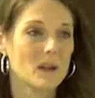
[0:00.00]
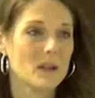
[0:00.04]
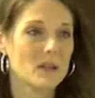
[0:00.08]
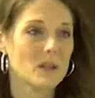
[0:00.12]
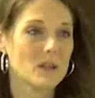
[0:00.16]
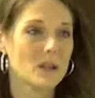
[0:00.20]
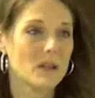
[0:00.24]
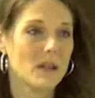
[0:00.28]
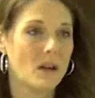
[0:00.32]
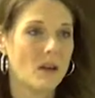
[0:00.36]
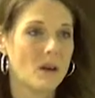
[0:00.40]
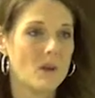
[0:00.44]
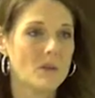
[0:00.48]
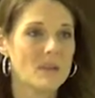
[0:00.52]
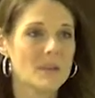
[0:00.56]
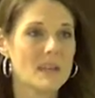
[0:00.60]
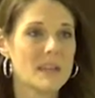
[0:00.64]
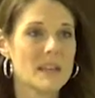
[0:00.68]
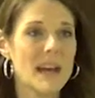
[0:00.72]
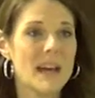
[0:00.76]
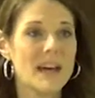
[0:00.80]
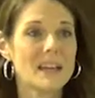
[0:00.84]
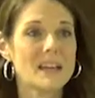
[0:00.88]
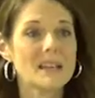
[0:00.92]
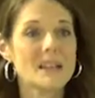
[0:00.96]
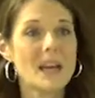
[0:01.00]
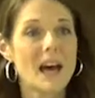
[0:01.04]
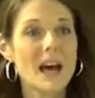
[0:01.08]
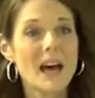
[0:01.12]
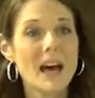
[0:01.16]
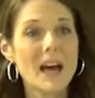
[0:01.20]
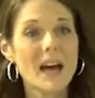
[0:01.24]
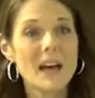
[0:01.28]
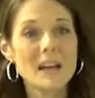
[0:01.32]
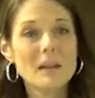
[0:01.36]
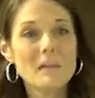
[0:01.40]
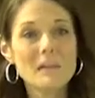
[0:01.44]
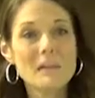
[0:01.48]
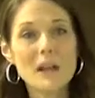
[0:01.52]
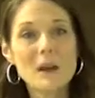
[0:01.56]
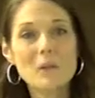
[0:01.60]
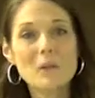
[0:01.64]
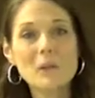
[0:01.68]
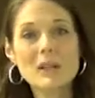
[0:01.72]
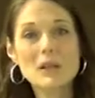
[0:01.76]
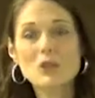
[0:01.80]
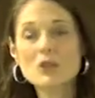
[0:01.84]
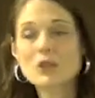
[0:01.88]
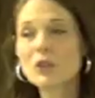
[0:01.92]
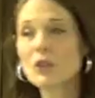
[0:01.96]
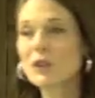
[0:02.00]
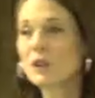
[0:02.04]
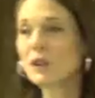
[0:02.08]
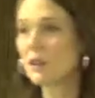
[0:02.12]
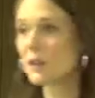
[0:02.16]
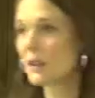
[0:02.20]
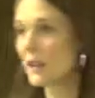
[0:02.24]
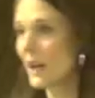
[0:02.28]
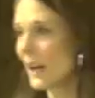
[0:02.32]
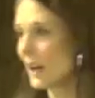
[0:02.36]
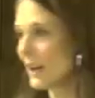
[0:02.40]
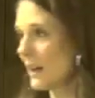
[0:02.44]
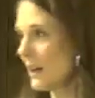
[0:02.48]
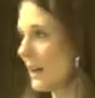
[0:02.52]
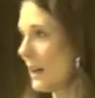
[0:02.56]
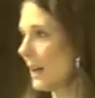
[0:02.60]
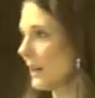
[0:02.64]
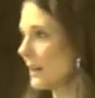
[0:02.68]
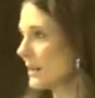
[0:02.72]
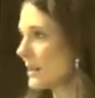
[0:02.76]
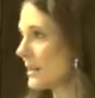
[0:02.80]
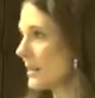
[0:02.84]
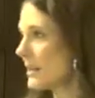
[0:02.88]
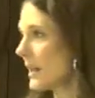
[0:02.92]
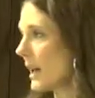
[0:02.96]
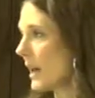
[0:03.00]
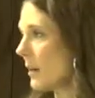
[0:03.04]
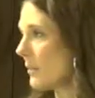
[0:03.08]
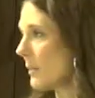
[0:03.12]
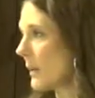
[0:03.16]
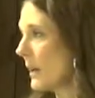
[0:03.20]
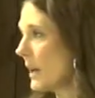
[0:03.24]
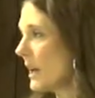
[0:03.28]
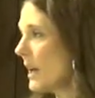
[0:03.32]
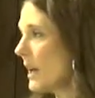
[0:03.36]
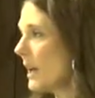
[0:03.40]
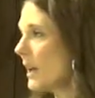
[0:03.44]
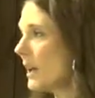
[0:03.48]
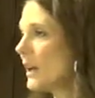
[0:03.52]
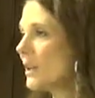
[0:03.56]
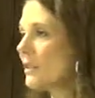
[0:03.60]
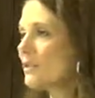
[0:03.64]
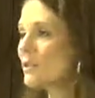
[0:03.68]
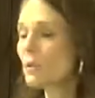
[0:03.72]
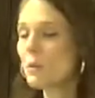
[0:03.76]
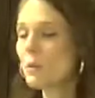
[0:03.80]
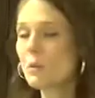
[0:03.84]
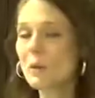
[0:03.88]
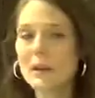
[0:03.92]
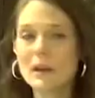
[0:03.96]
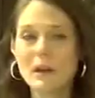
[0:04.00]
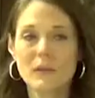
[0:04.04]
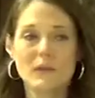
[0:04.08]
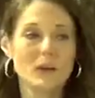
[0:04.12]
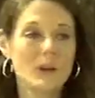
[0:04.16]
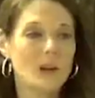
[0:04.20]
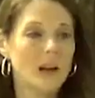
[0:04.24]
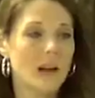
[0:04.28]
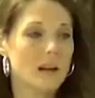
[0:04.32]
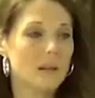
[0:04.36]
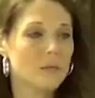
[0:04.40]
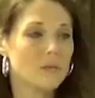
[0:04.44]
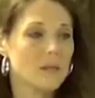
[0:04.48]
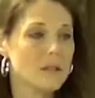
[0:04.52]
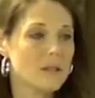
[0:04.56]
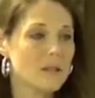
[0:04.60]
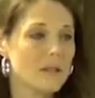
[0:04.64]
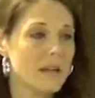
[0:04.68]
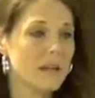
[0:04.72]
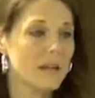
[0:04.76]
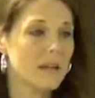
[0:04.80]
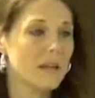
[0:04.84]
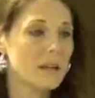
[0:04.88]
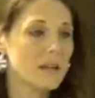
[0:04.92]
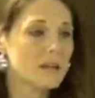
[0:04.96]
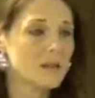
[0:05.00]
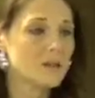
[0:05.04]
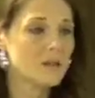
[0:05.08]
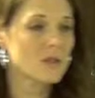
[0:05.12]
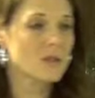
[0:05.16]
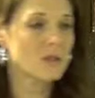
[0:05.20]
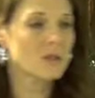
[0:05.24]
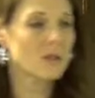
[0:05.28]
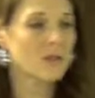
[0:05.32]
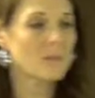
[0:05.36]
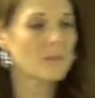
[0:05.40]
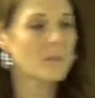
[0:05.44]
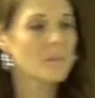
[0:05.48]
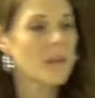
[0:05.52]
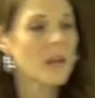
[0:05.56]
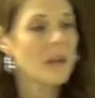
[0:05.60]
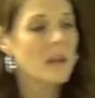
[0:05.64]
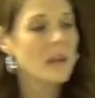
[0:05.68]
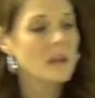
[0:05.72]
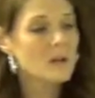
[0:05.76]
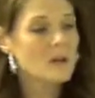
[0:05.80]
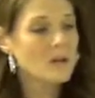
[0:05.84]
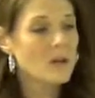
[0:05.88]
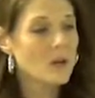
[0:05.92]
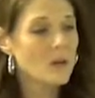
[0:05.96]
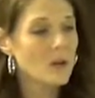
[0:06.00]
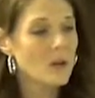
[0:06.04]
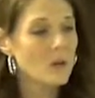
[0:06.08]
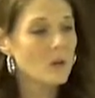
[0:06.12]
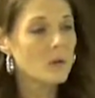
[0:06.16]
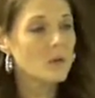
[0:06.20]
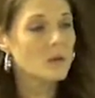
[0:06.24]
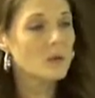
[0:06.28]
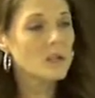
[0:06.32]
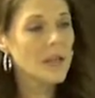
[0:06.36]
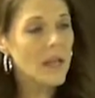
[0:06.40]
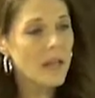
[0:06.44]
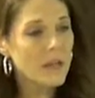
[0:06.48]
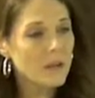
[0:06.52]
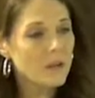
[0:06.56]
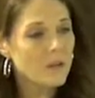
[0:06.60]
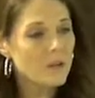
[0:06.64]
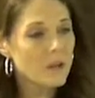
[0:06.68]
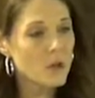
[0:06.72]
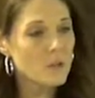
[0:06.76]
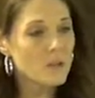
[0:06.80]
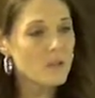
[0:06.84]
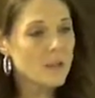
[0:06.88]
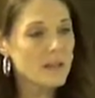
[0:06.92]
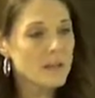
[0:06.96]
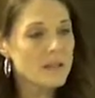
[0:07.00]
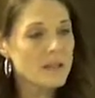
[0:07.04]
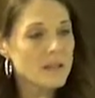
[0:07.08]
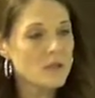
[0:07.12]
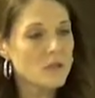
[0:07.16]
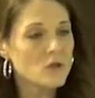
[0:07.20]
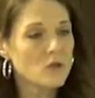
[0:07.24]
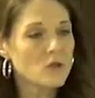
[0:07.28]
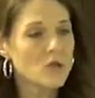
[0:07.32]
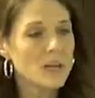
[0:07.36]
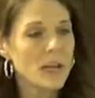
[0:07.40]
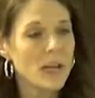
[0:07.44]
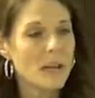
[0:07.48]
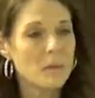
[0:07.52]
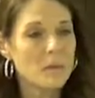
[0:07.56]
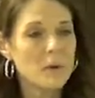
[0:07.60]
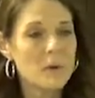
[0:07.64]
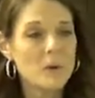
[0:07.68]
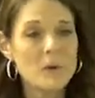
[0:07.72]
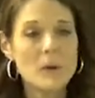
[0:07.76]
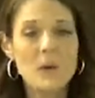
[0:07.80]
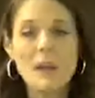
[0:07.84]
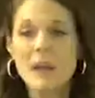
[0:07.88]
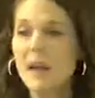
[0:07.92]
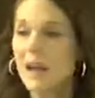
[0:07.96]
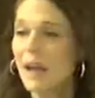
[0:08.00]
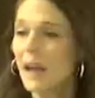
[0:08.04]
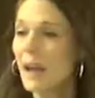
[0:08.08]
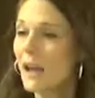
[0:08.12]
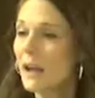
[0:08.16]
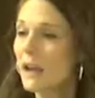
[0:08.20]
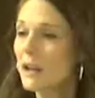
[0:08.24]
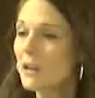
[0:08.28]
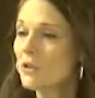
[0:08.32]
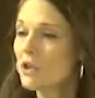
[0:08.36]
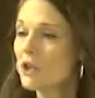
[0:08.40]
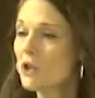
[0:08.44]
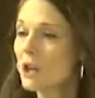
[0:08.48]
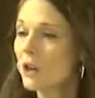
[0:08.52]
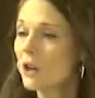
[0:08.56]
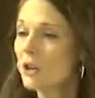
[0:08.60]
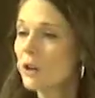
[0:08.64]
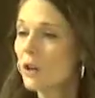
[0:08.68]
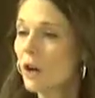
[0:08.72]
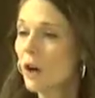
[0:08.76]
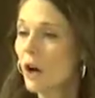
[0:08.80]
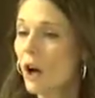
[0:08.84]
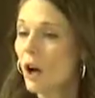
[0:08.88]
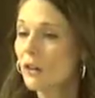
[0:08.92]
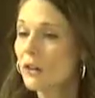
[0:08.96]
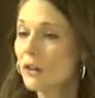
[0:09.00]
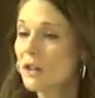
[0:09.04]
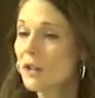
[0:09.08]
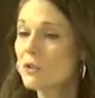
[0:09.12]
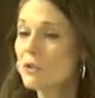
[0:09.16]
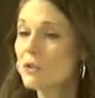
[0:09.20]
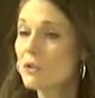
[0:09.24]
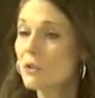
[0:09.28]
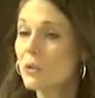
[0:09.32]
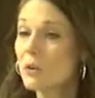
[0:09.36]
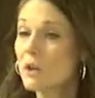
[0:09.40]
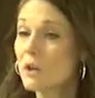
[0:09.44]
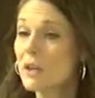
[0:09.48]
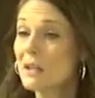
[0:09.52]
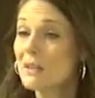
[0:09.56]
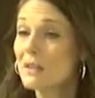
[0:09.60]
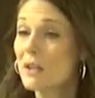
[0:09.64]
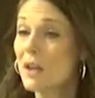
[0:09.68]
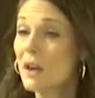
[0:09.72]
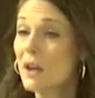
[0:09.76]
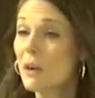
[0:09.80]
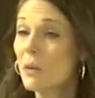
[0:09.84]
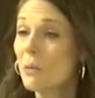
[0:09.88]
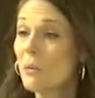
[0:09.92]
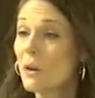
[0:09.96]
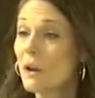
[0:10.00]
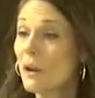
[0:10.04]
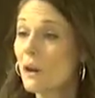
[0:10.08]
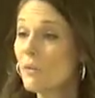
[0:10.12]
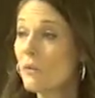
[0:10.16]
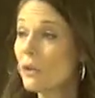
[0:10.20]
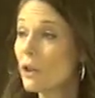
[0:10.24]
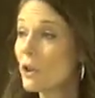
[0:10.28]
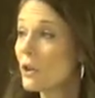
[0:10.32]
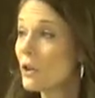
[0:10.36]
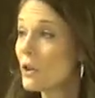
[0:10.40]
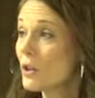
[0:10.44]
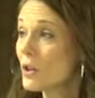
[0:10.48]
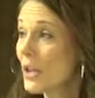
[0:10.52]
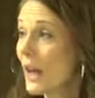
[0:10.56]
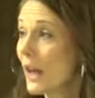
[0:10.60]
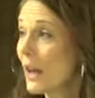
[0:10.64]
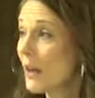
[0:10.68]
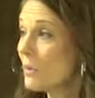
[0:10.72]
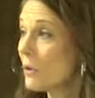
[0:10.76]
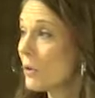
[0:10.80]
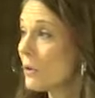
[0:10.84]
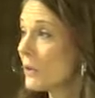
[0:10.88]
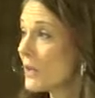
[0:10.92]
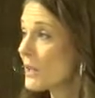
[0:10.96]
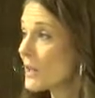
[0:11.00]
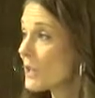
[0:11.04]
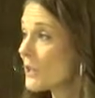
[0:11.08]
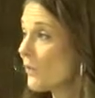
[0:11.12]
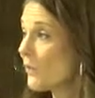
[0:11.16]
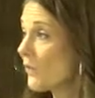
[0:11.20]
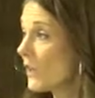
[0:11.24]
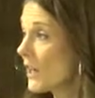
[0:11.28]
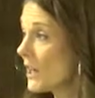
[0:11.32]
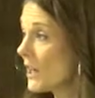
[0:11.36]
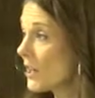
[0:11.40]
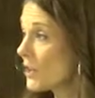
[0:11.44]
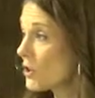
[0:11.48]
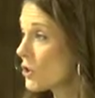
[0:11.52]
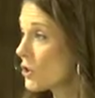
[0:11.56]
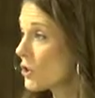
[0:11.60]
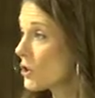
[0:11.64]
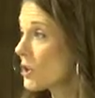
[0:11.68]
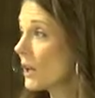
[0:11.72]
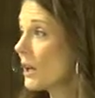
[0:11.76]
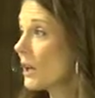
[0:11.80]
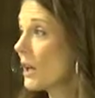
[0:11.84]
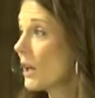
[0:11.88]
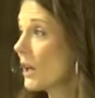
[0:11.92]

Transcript: ourselves that time that we took that next step into whatever God was leading us to do. So take a few minutes at your table and share your calling stories. Whenever your table is finished,